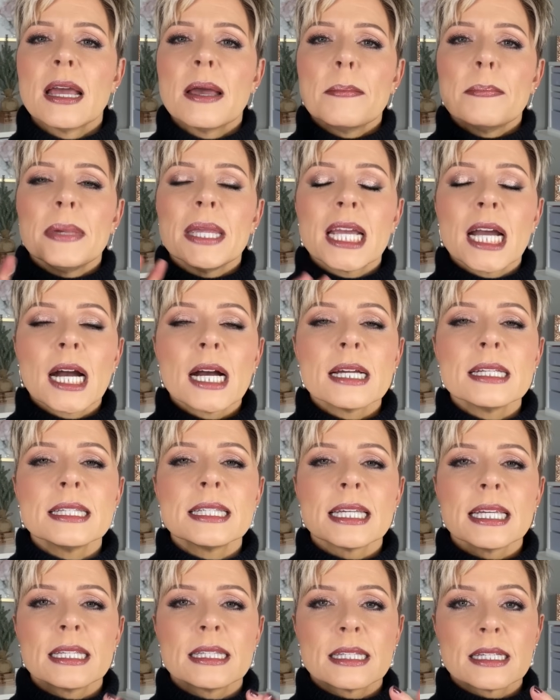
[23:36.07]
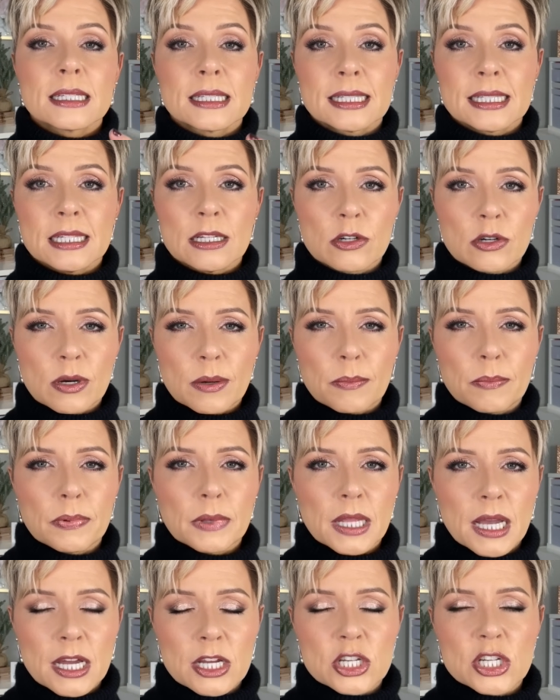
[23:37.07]
Because it's a serum
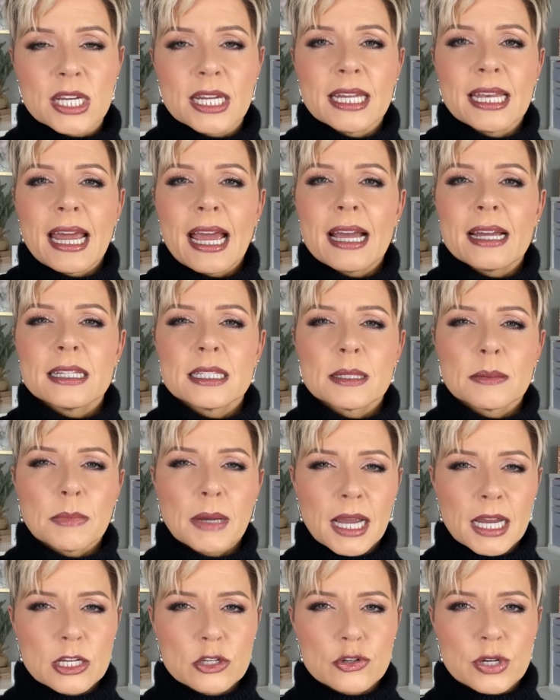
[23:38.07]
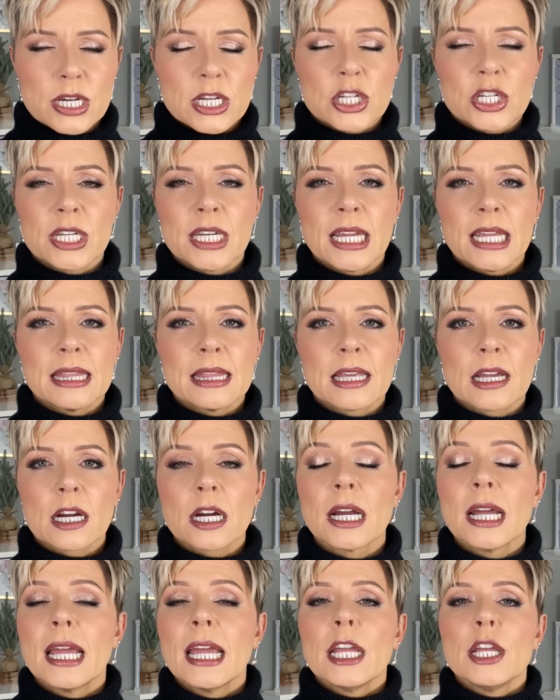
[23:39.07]
blush, it has some hydration in there.